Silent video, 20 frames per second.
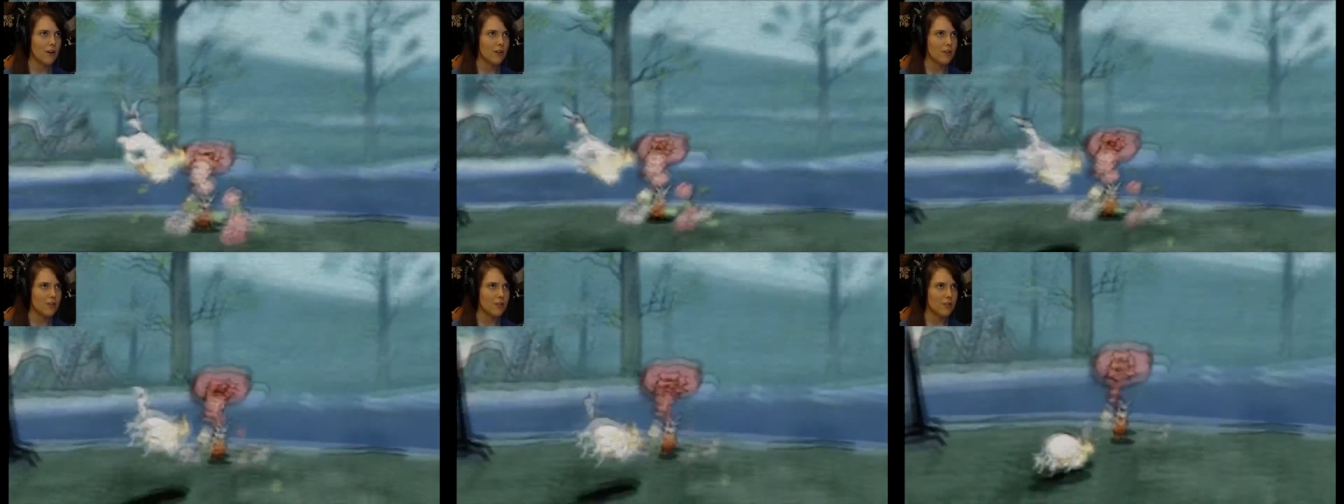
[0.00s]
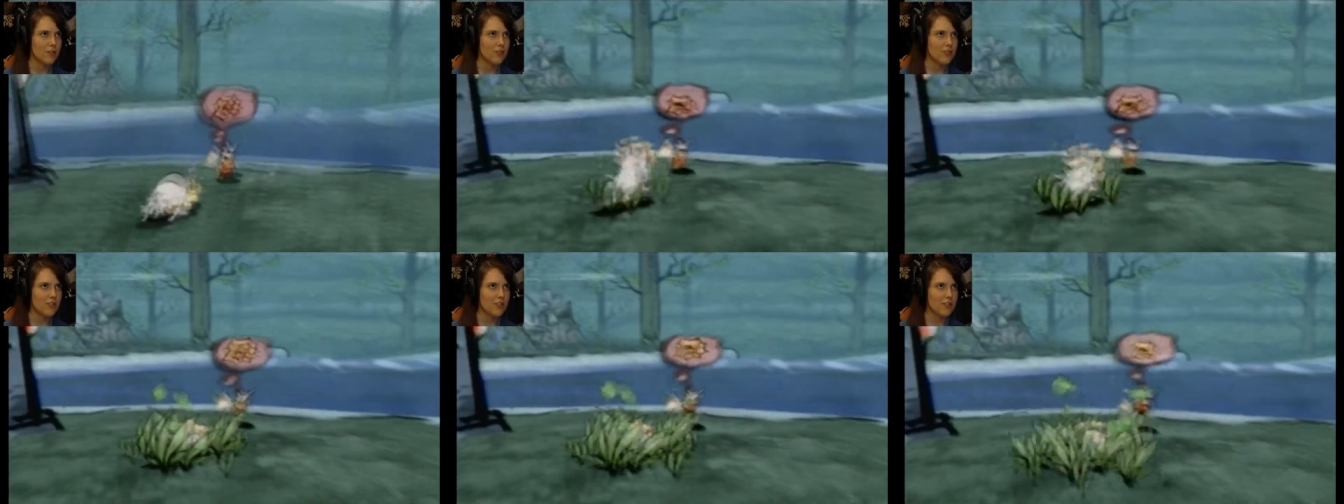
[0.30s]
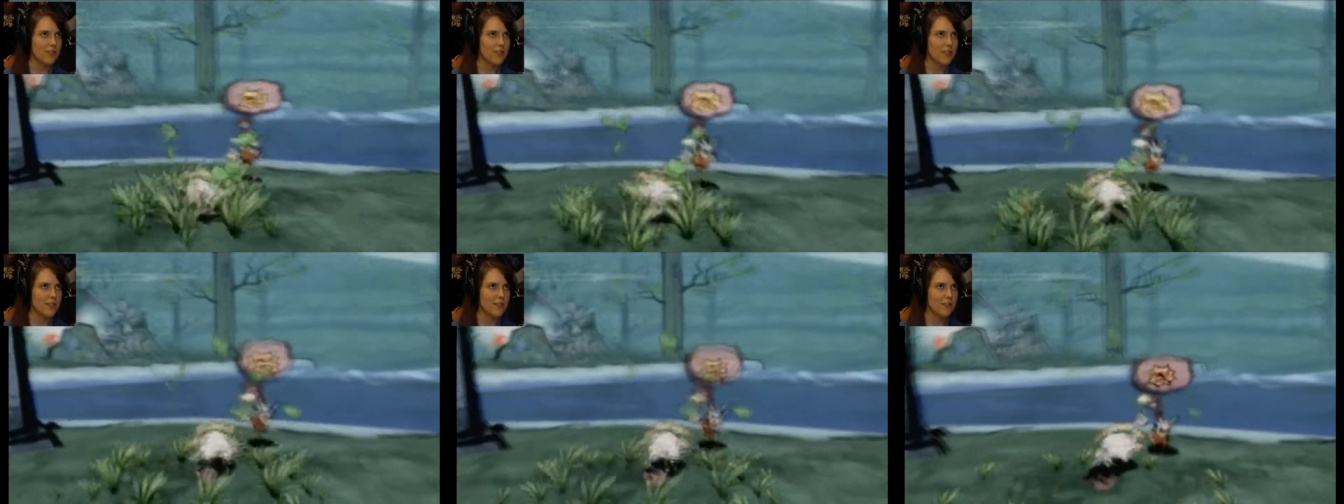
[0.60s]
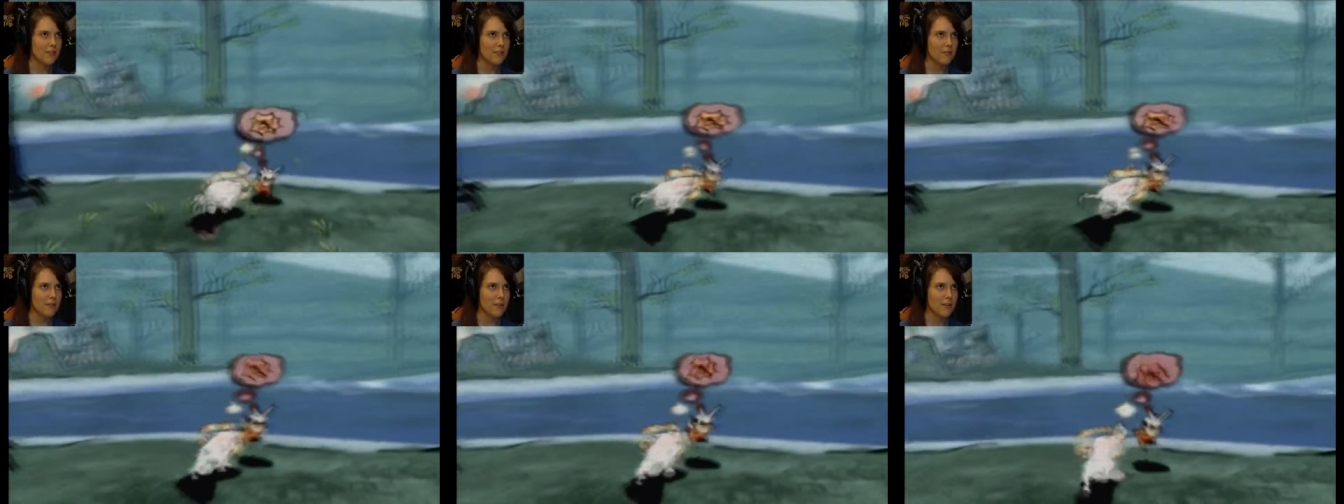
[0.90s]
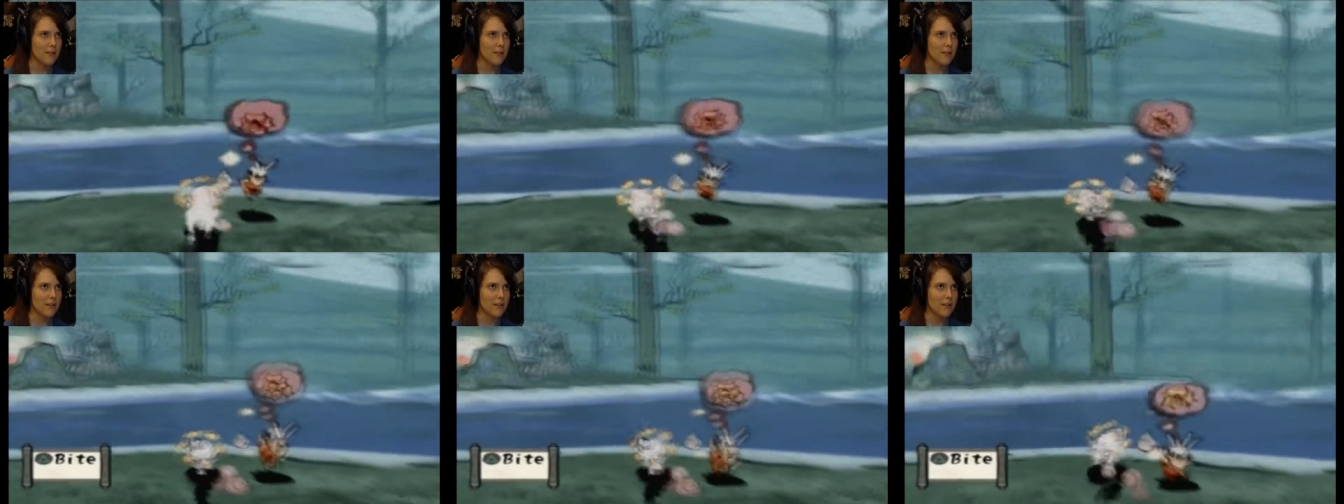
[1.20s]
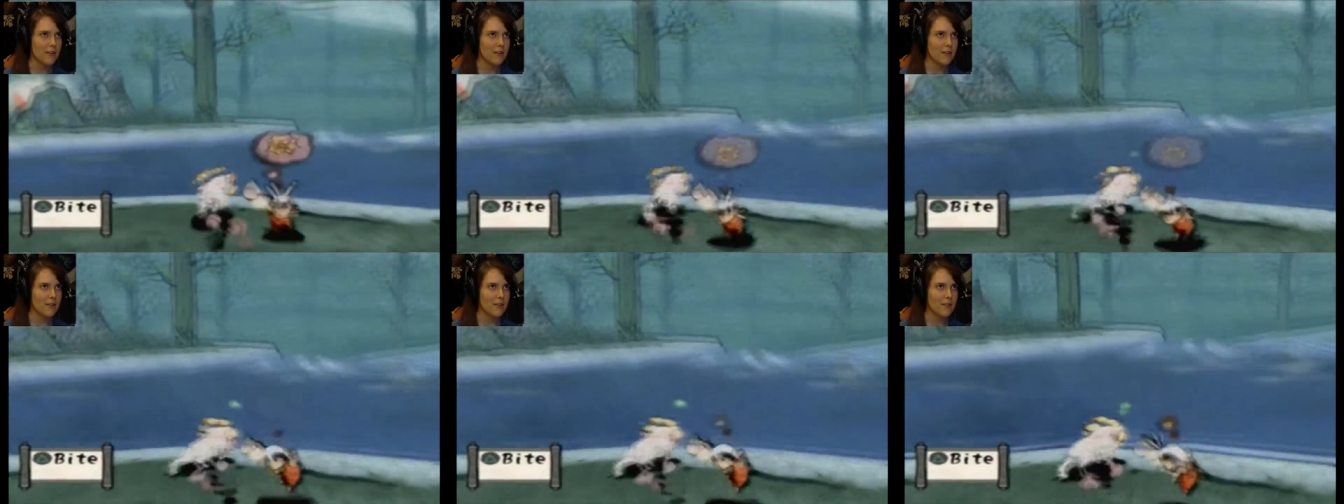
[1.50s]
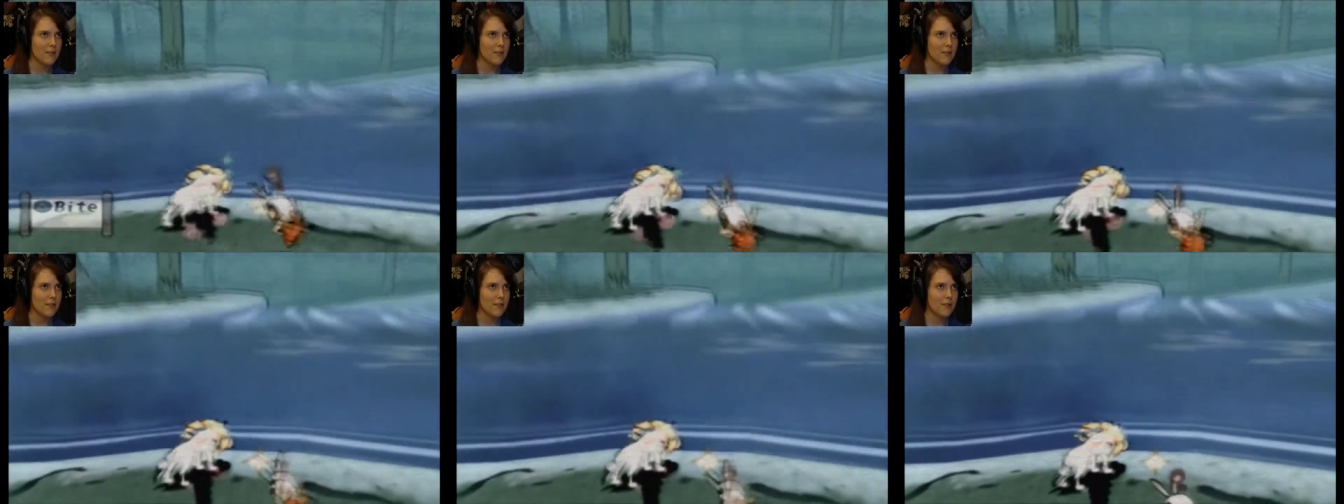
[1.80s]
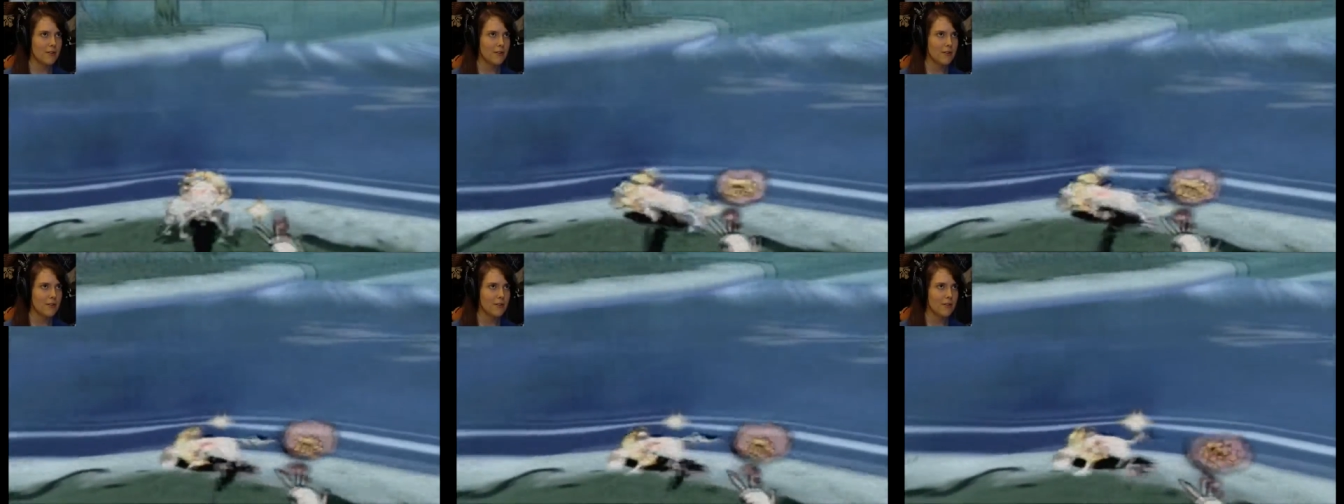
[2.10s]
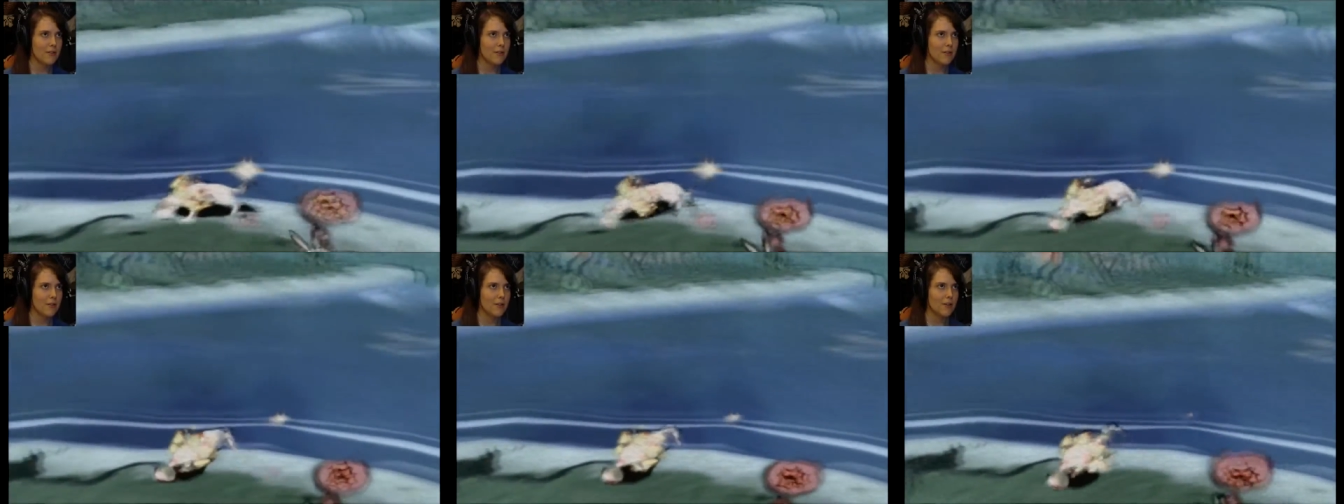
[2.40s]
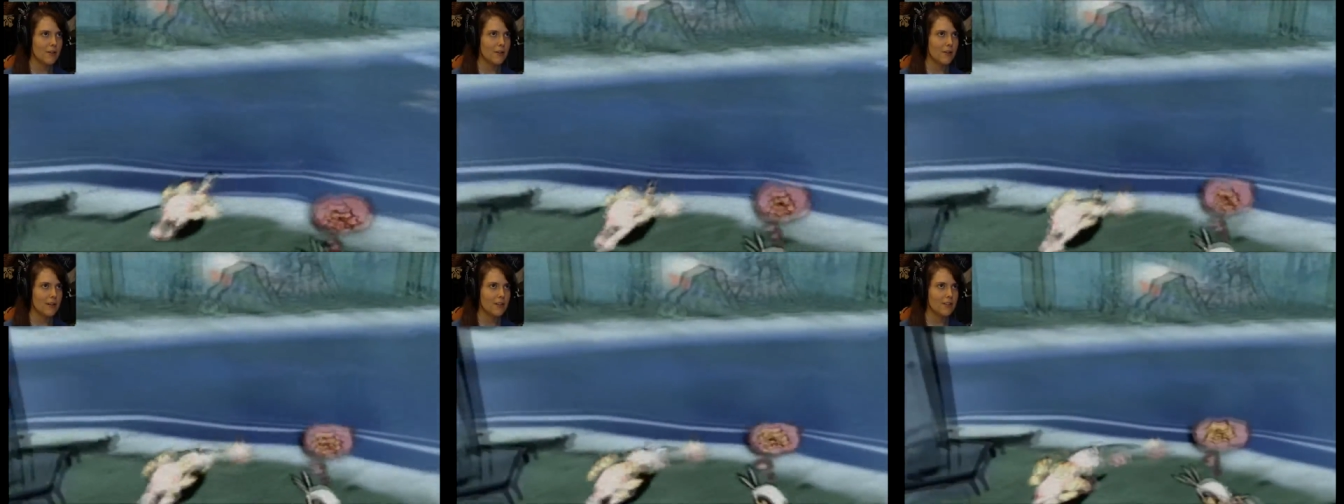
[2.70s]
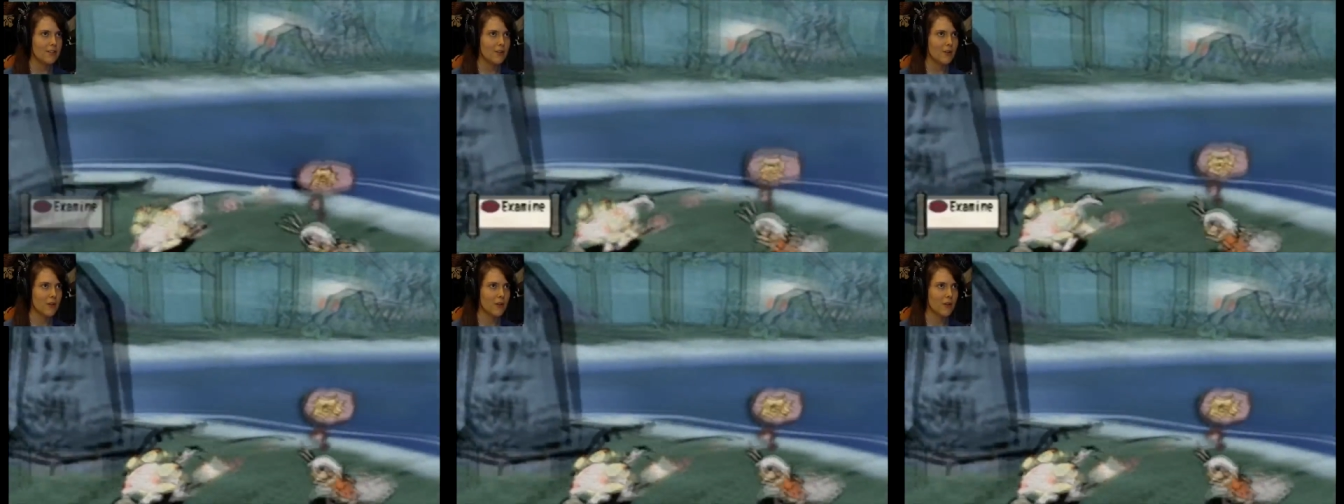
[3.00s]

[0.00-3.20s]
Oh, so he'll try to take it from me. Okay,